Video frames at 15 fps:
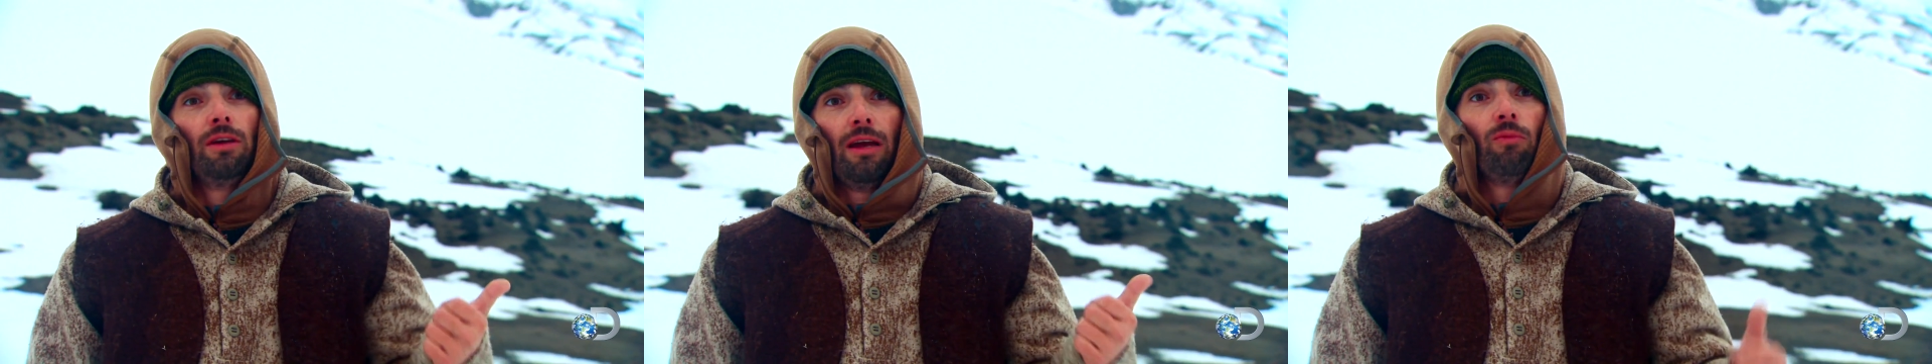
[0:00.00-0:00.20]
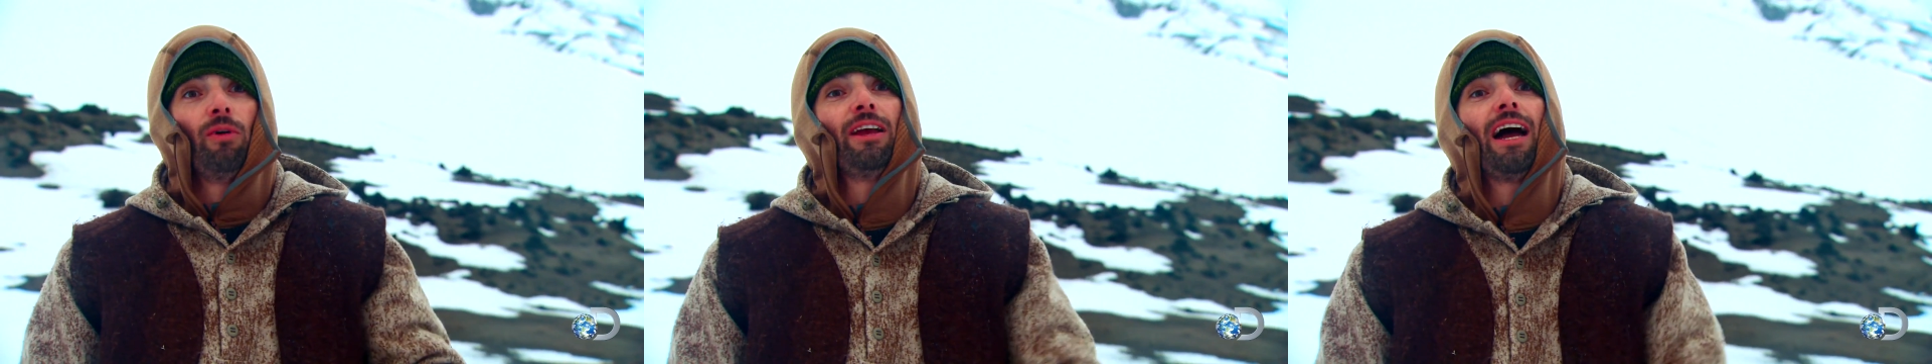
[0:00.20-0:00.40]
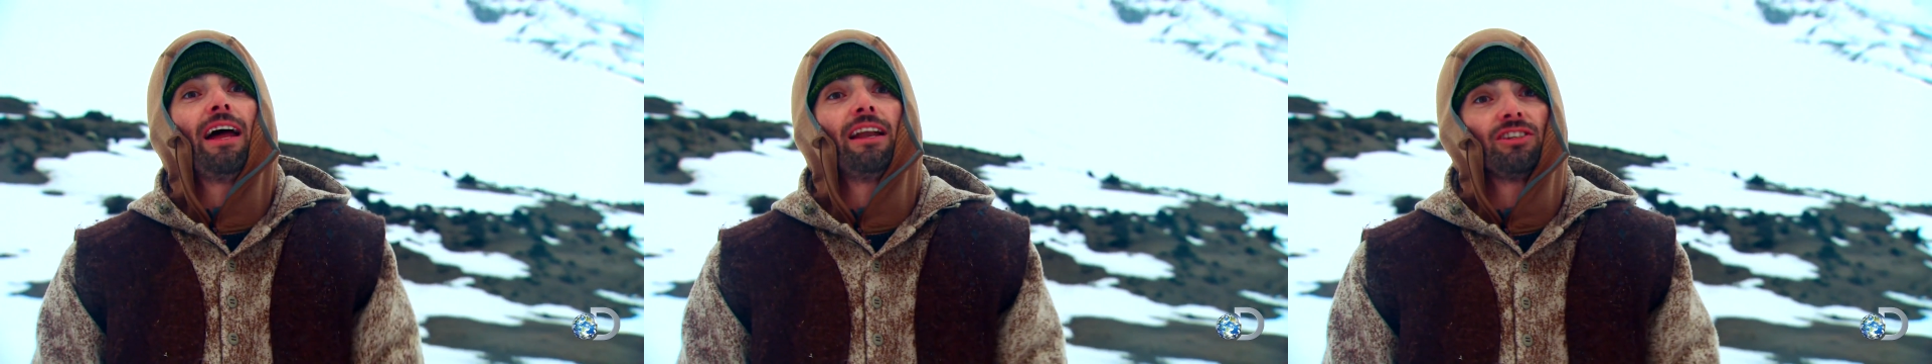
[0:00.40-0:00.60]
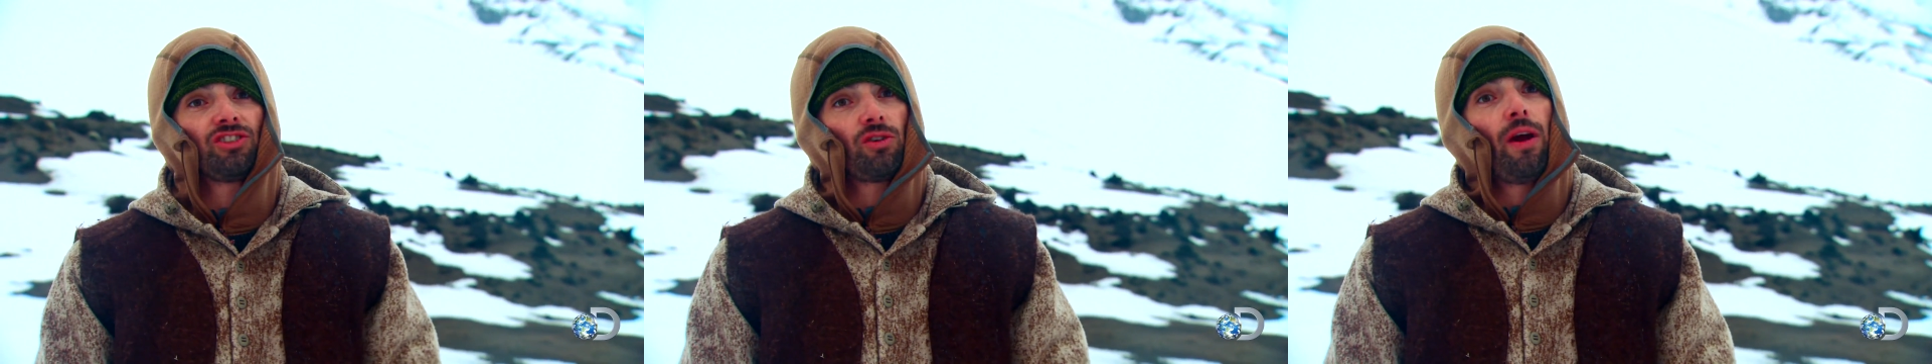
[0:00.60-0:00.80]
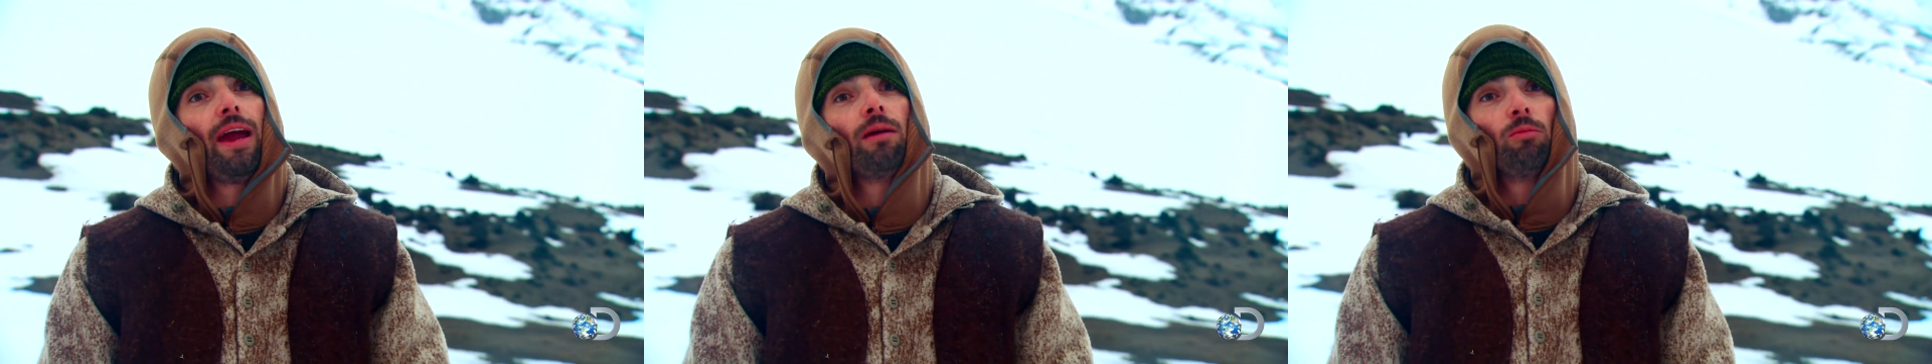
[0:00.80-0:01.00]
and we gotta
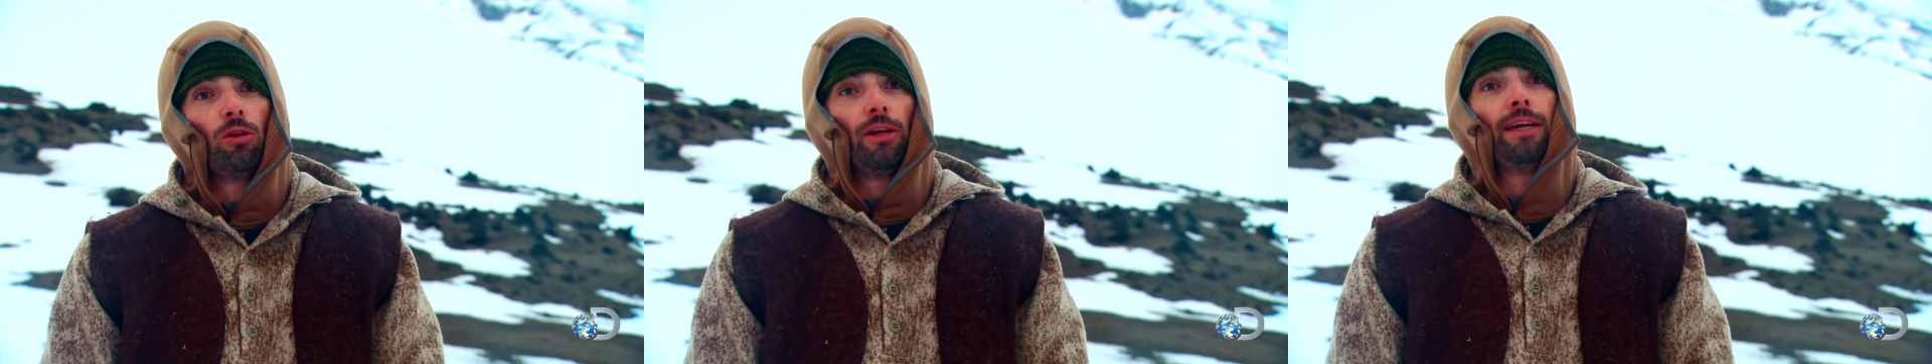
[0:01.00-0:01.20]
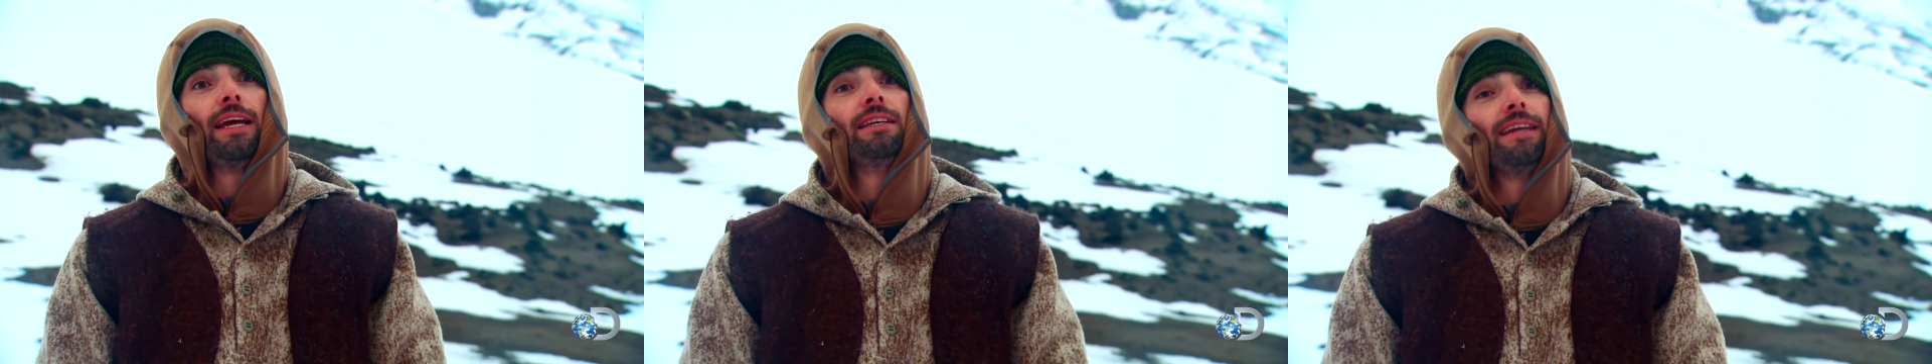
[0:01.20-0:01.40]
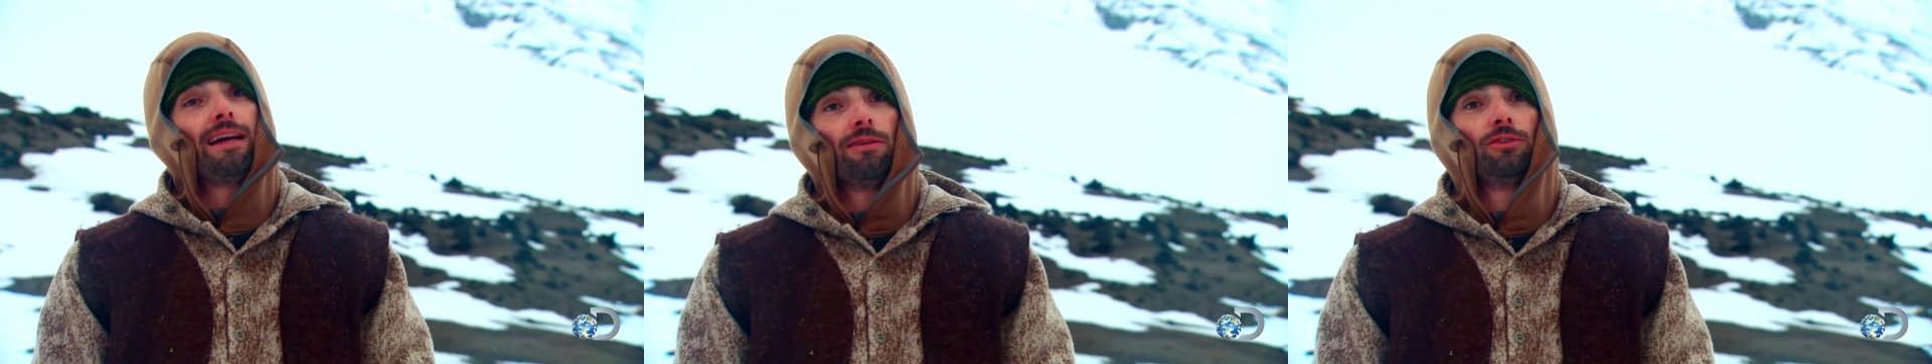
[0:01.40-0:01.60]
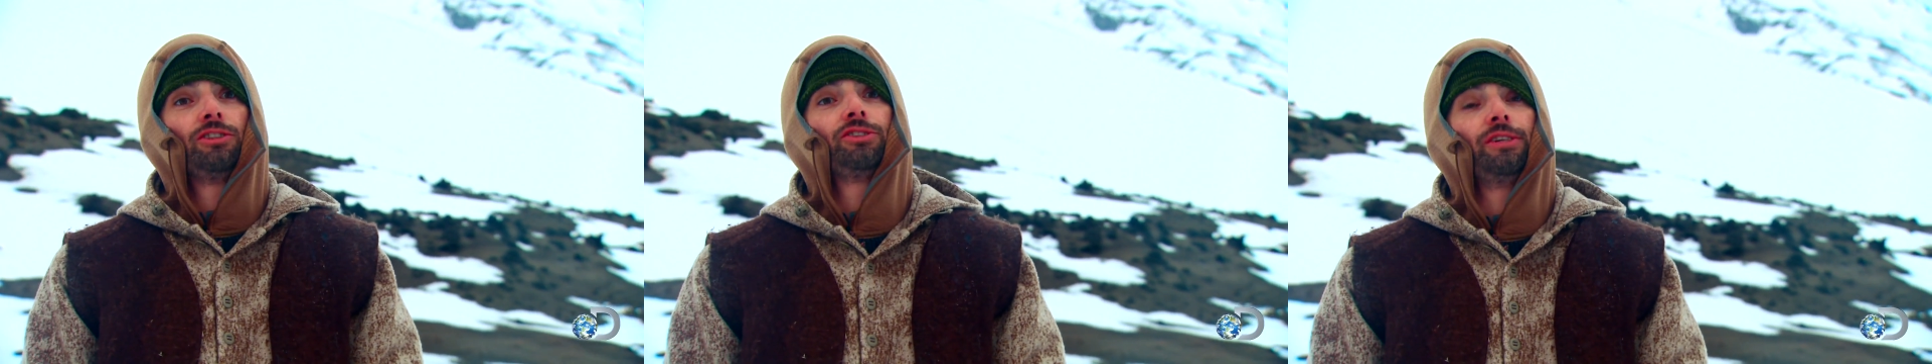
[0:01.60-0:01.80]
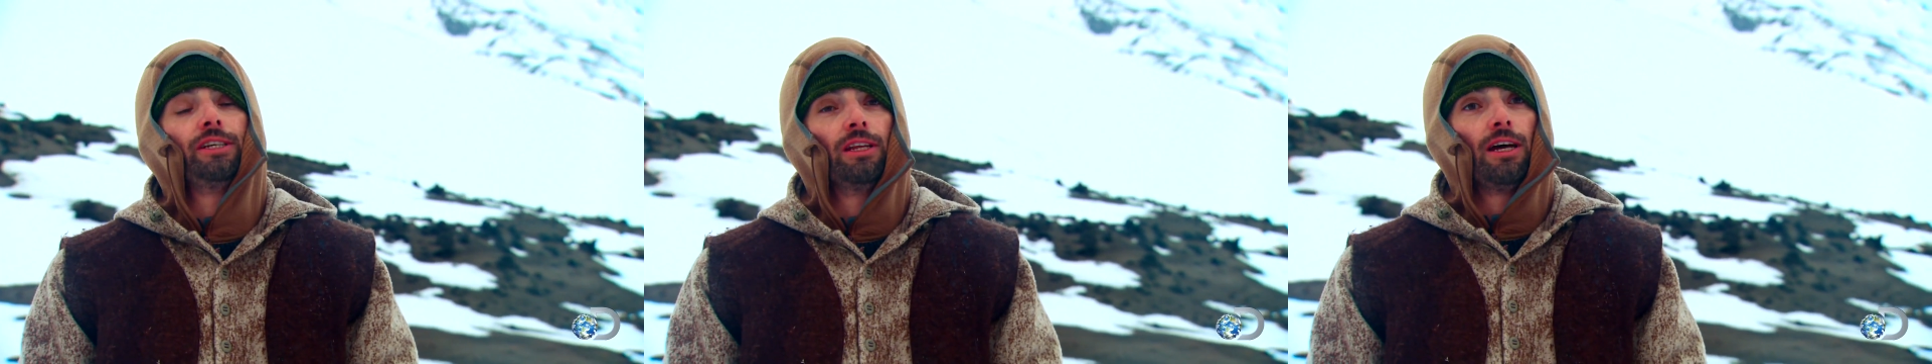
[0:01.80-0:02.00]
scramble and get down to
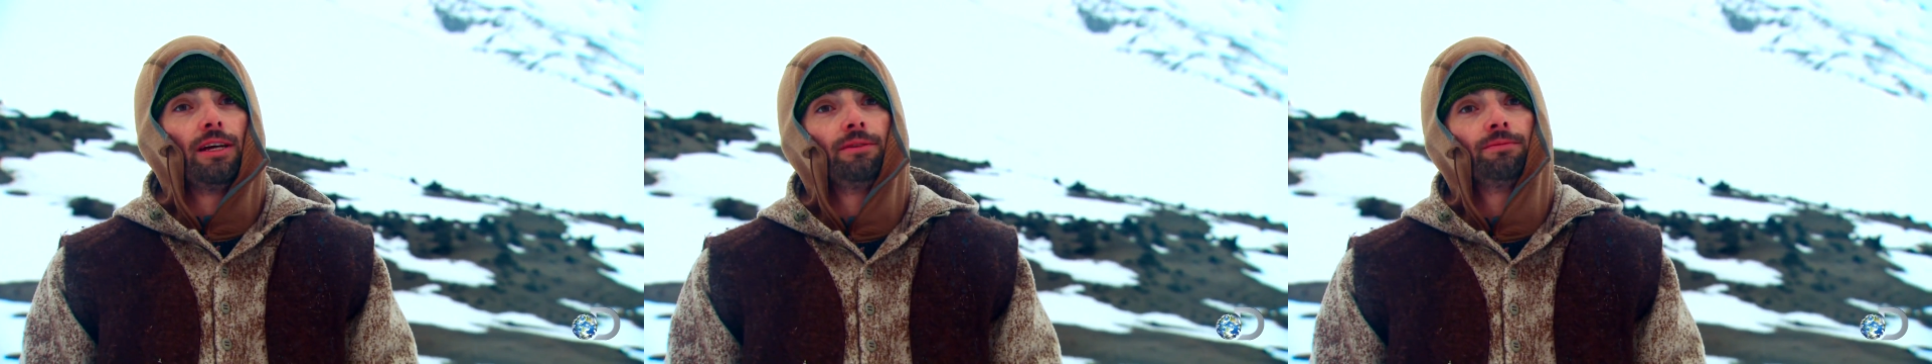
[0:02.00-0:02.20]
tree line.